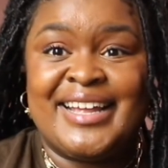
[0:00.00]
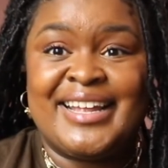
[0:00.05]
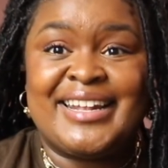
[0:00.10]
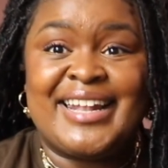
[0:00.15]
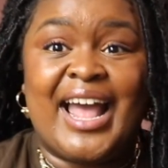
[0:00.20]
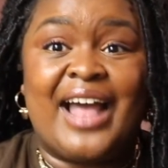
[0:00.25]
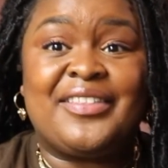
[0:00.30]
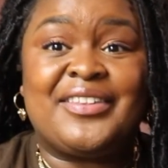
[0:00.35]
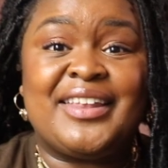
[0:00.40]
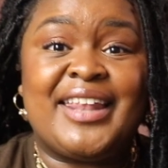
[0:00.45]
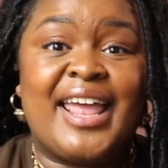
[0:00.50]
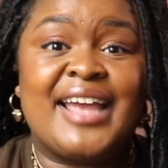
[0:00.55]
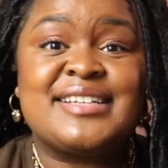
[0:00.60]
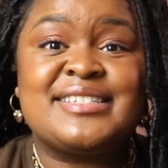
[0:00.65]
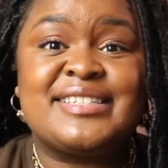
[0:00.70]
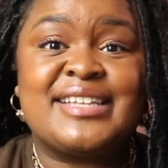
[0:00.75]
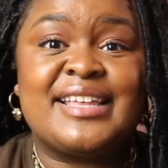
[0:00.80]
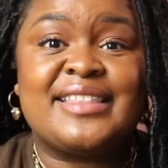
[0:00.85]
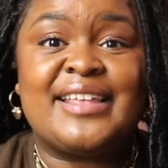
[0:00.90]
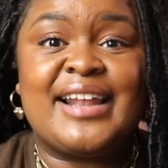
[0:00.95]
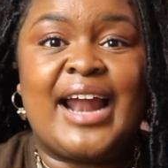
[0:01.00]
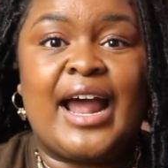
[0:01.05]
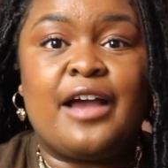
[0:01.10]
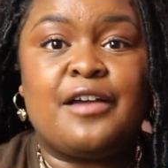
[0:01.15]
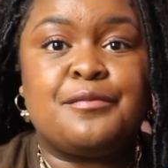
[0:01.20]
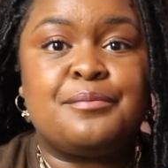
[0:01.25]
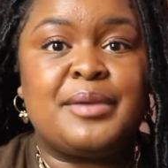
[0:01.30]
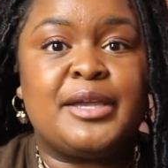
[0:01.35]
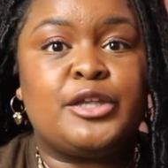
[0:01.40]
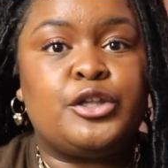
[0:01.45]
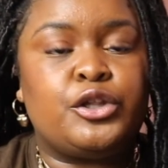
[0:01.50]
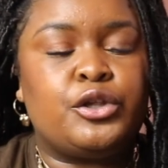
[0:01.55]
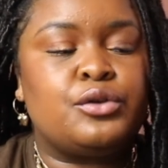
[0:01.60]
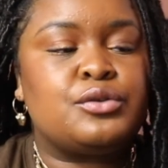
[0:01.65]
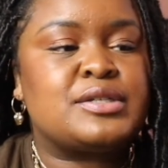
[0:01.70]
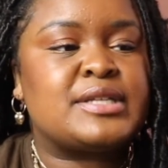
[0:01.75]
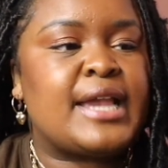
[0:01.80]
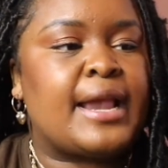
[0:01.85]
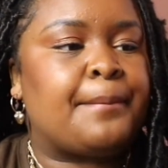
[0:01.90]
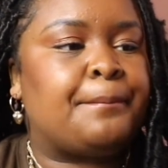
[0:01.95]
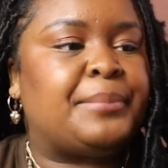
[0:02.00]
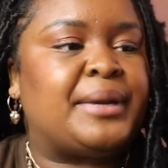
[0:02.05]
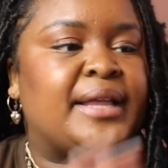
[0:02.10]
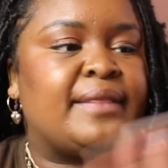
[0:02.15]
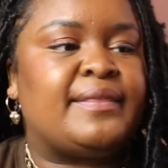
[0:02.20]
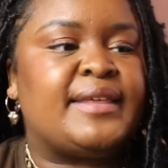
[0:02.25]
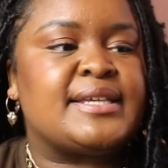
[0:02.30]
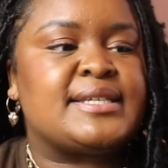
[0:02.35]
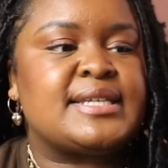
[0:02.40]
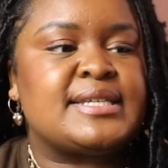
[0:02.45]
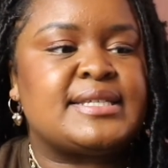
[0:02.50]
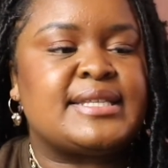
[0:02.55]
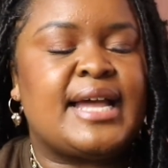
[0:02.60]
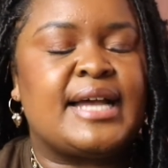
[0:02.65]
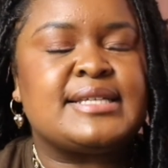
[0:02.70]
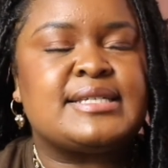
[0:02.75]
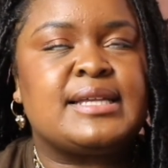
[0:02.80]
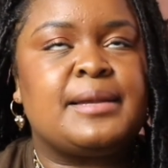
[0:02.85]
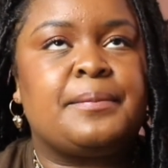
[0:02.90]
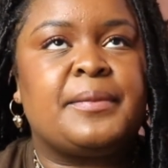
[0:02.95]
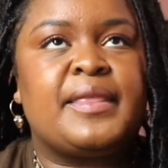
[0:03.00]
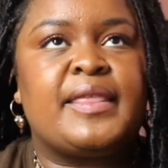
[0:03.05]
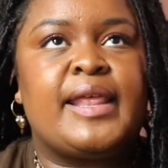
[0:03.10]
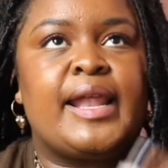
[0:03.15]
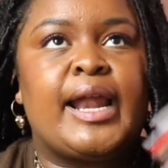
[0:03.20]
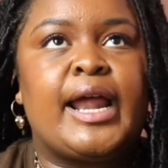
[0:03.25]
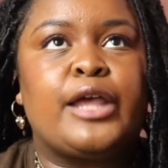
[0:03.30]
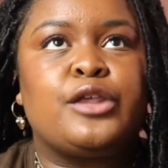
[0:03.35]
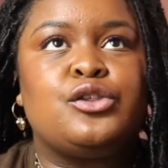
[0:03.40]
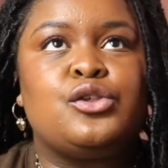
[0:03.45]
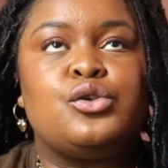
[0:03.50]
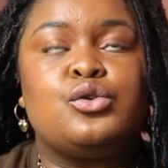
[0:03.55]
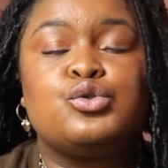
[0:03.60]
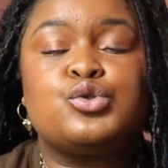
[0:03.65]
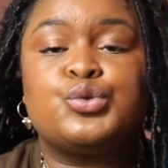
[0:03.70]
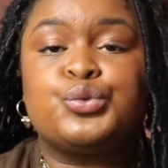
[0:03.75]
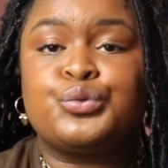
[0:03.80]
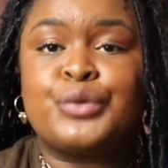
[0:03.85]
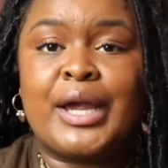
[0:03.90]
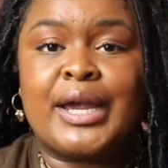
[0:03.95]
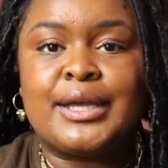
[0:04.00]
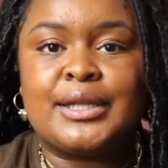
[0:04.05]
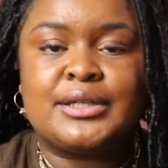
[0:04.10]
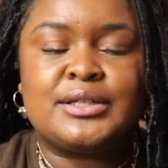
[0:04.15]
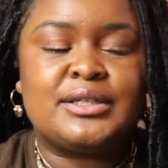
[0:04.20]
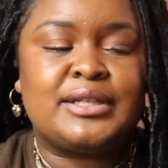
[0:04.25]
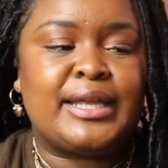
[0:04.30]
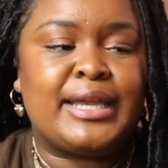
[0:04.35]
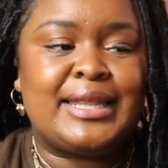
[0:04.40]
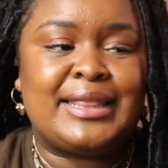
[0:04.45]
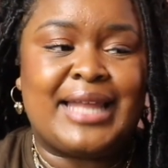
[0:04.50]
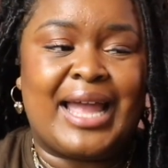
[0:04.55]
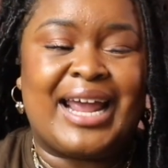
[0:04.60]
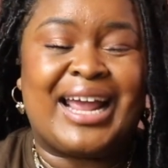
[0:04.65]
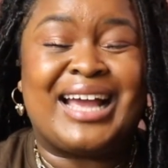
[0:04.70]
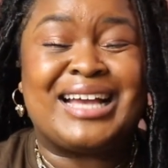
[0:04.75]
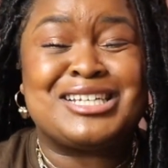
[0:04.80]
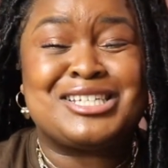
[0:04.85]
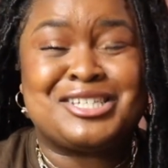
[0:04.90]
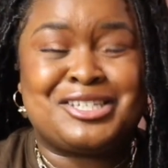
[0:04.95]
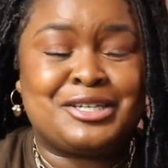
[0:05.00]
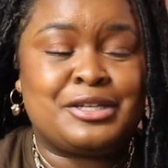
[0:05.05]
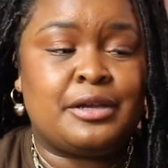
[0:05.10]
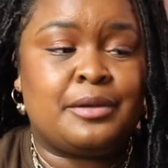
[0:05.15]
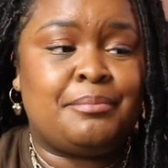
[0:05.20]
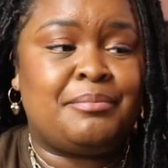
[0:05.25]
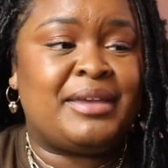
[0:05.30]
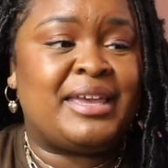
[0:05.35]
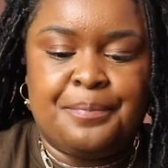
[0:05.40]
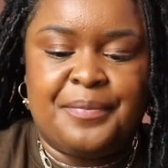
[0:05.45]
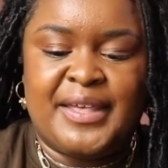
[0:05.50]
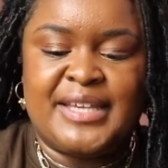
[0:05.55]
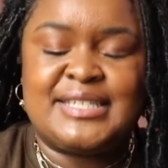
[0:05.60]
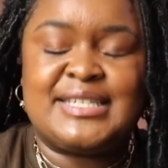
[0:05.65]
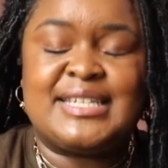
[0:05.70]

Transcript: Now the next thing that I've been using, but this is not something that I use regularly like I should be, this